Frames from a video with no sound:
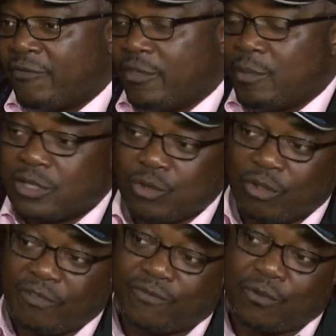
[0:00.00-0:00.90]
filming. So
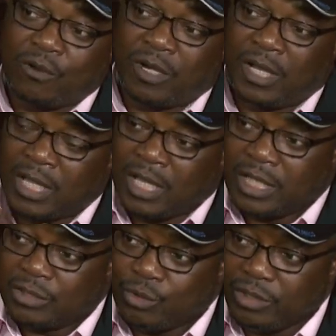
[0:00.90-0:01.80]
if you are
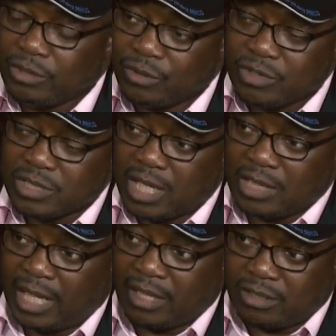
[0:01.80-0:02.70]
doing those,
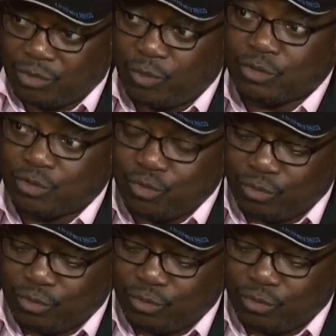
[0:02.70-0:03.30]
like you want to do